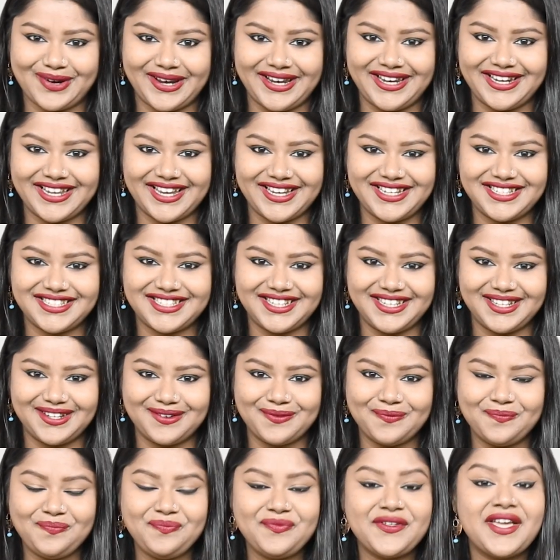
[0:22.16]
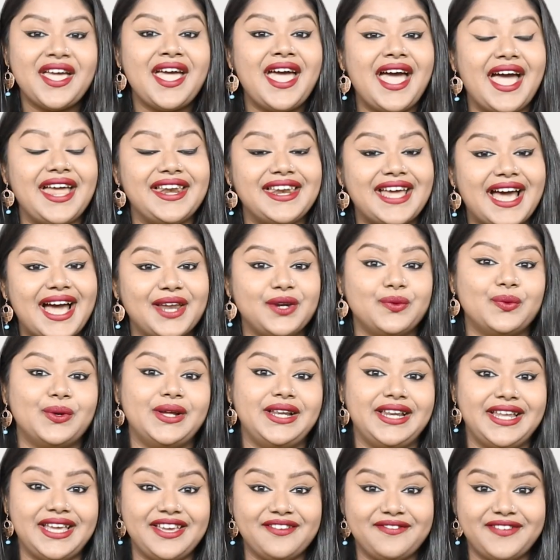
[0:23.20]
2019. An
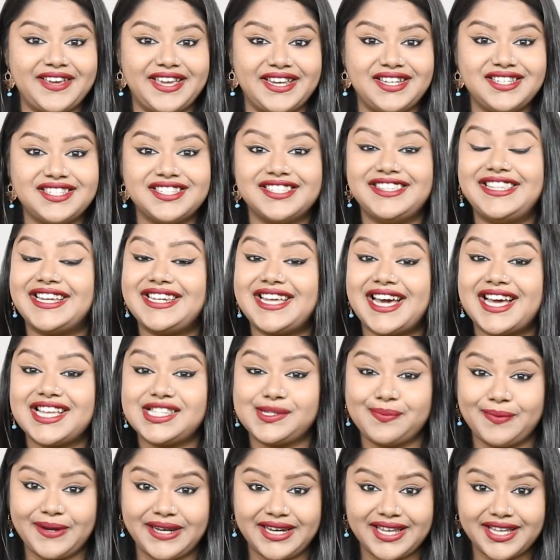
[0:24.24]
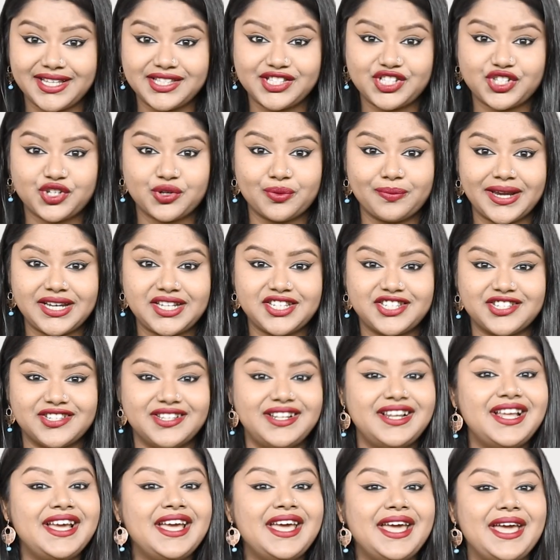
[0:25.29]
annual event that has been
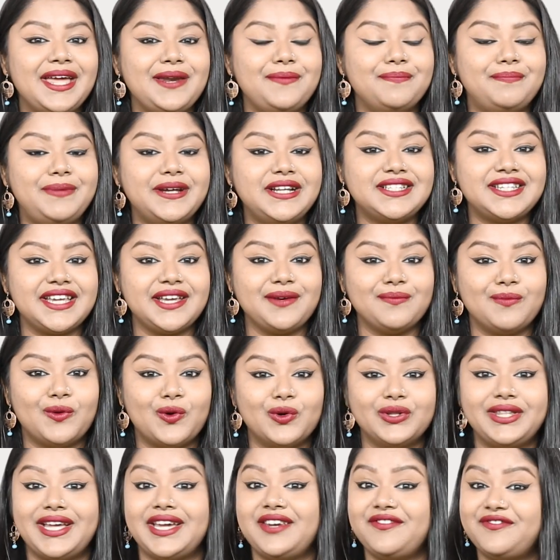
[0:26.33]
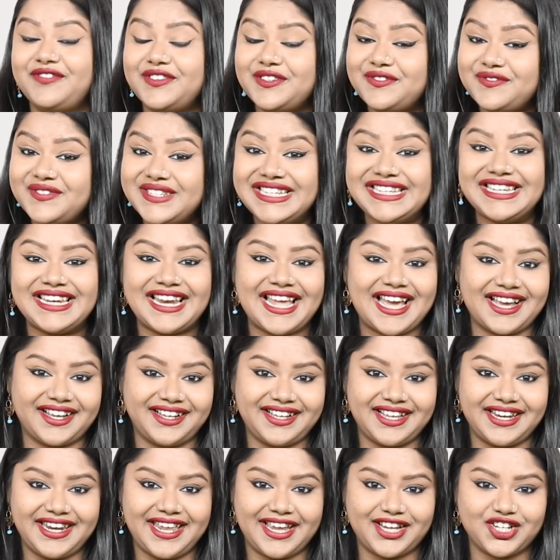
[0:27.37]
instrumental in building more than 15
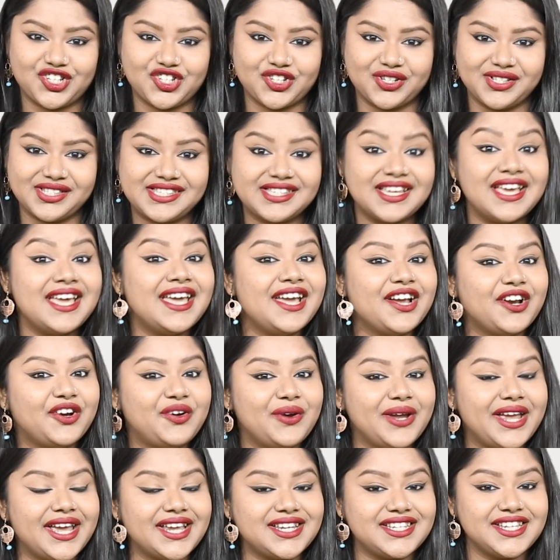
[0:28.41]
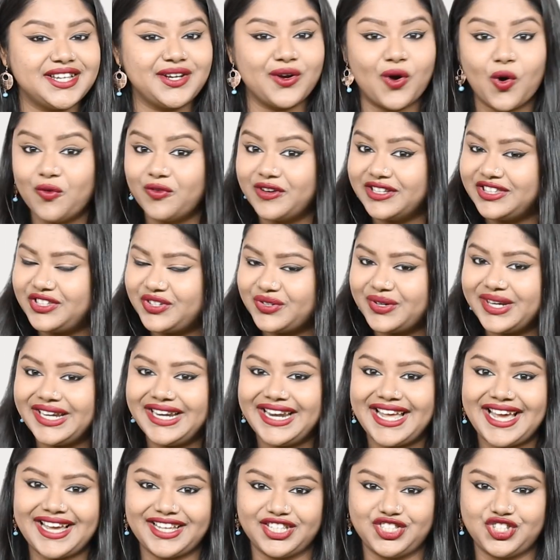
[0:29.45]
lakh connections, creating over 3
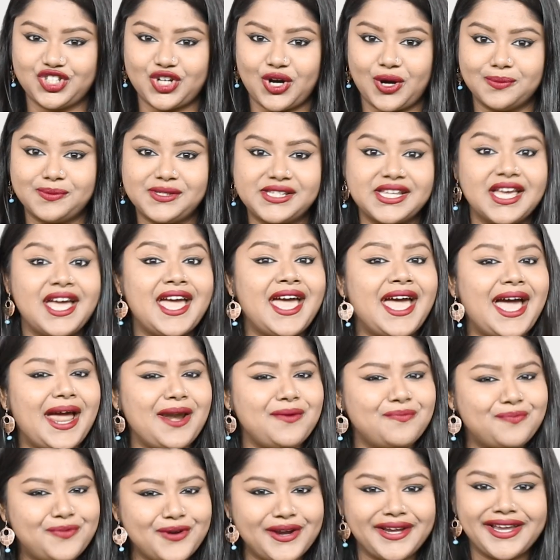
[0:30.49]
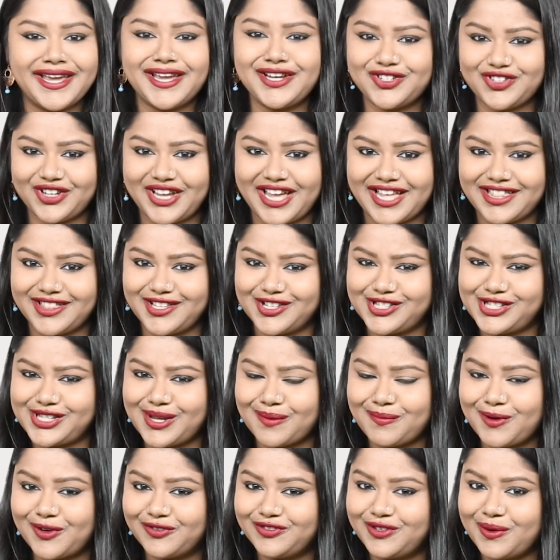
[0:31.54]
lakh jobs, and bringing together
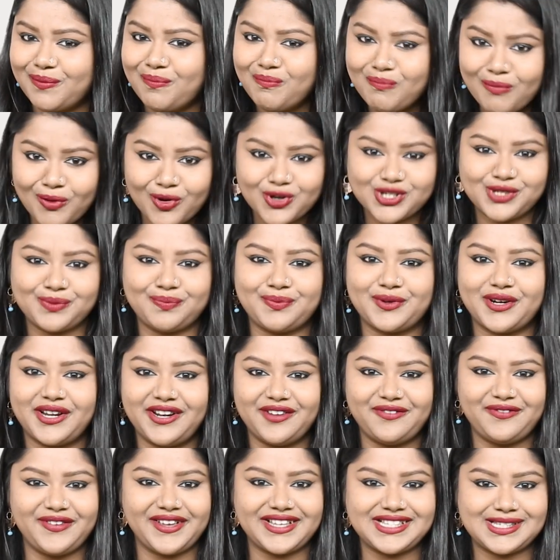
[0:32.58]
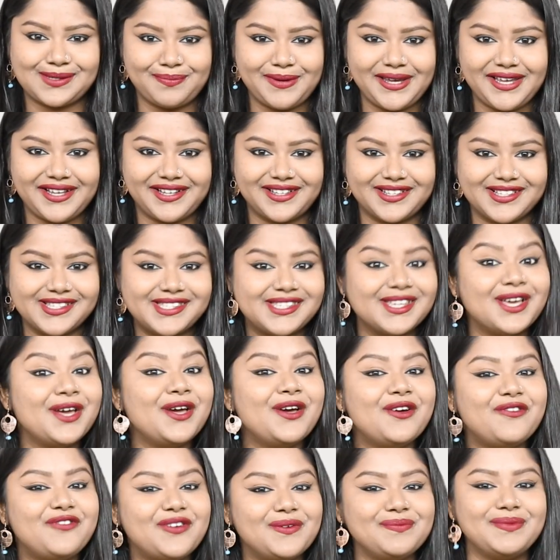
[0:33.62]
some of the most prolific speakers
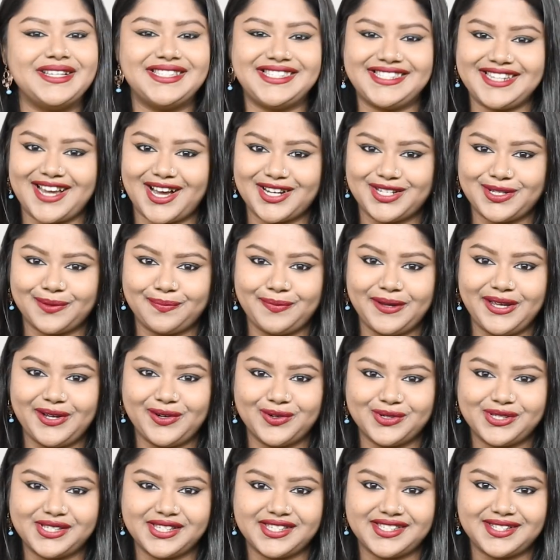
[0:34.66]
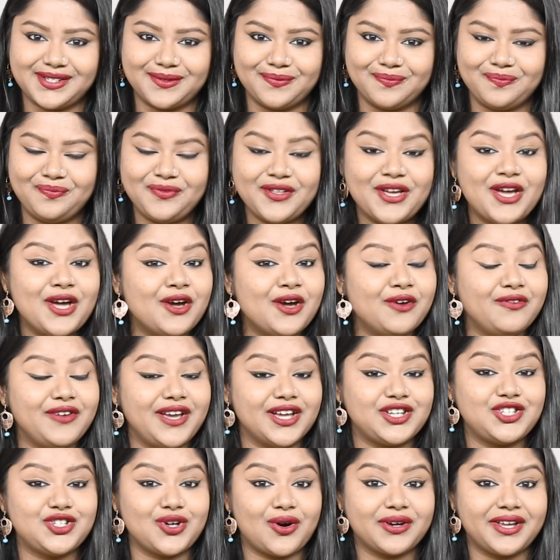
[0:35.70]
from the startup ecosystem.
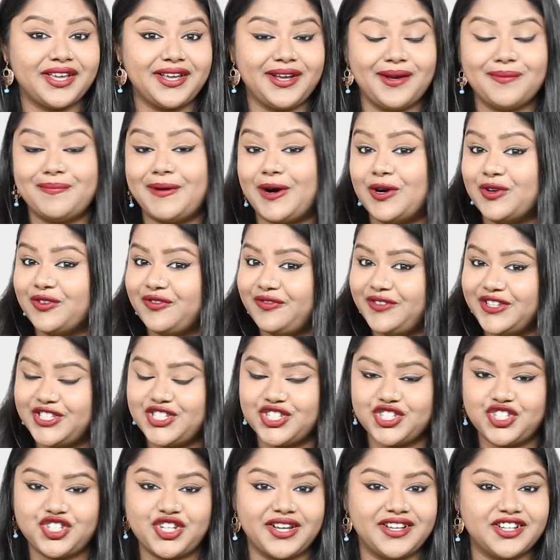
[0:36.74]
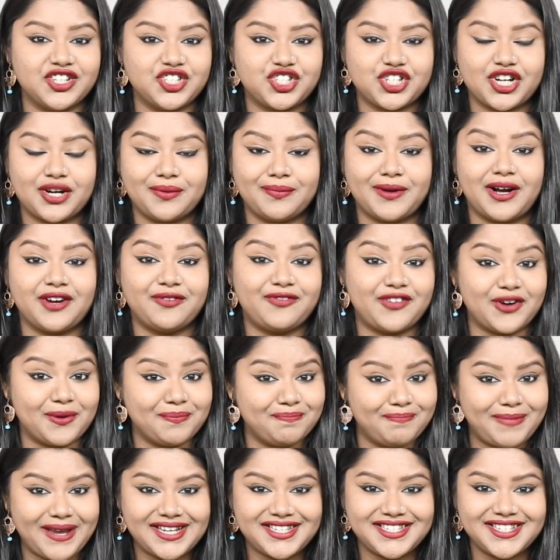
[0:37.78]
We are talking about Vijay Shekhar Sharma
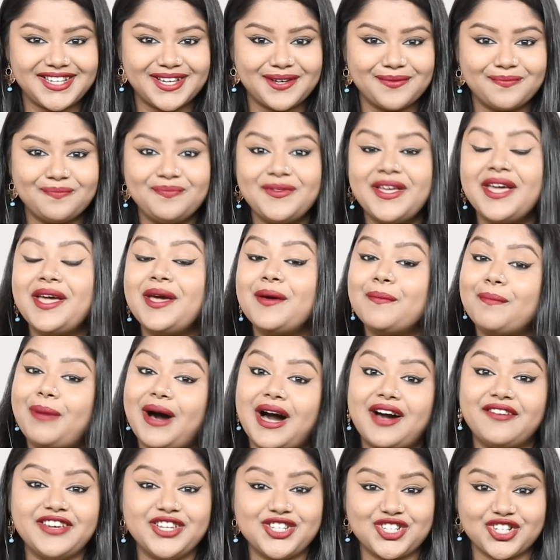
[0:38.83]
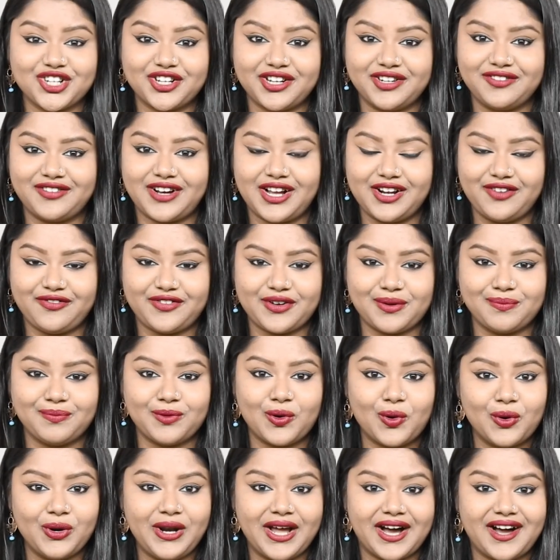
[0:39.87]
from Paytm, Bhavish Aggarwal from
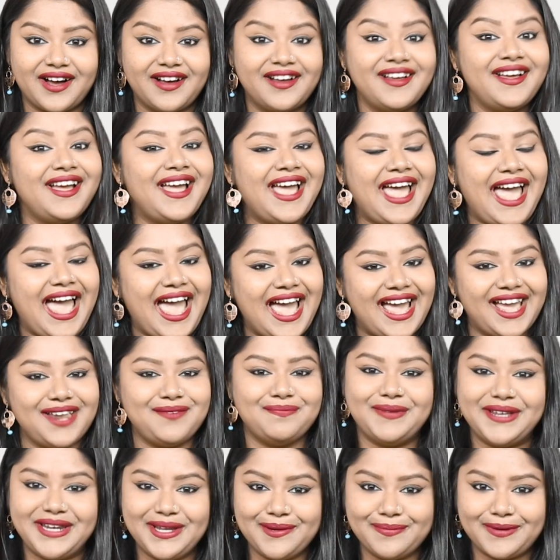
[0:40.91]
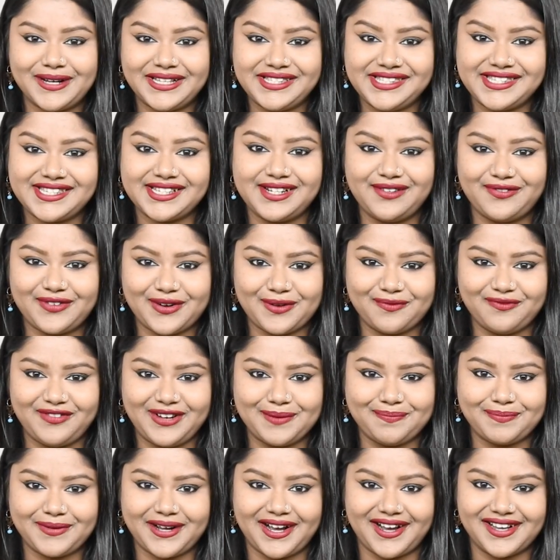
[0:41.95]
Ola, and Bini Bansal from
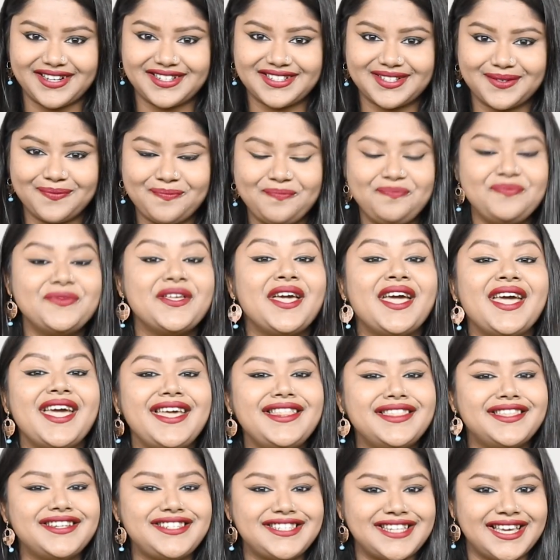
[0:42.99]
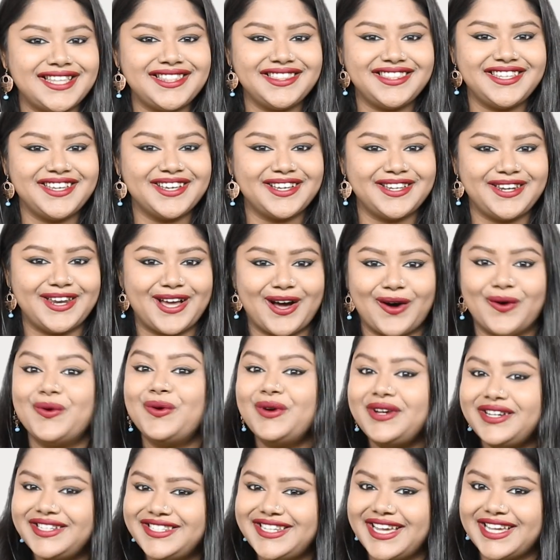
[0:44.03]
Flipkart. In the 10th year now,
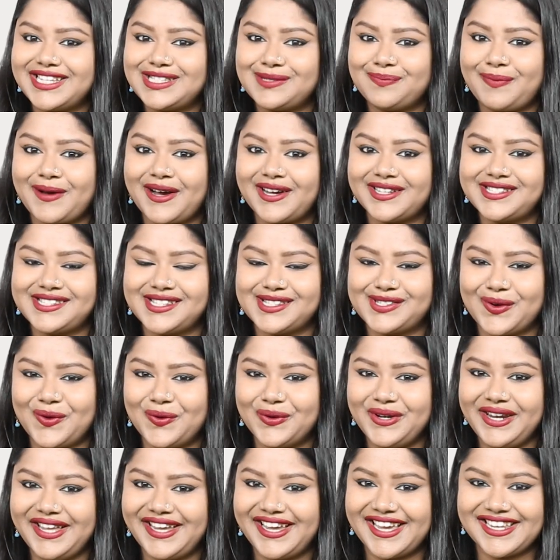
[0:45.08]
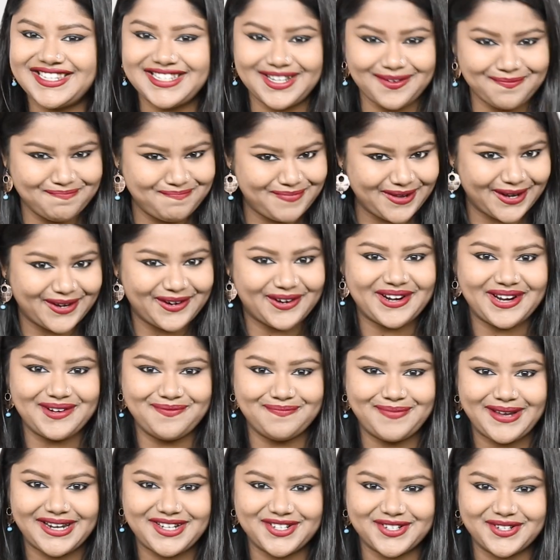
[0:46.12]
TechSparks is only getting bigger
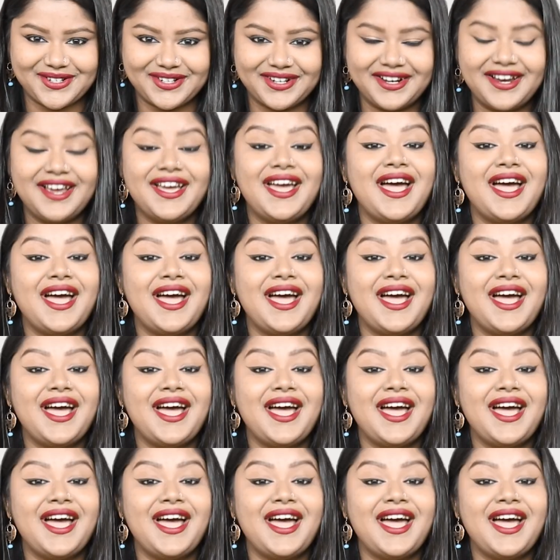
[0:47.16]
and better.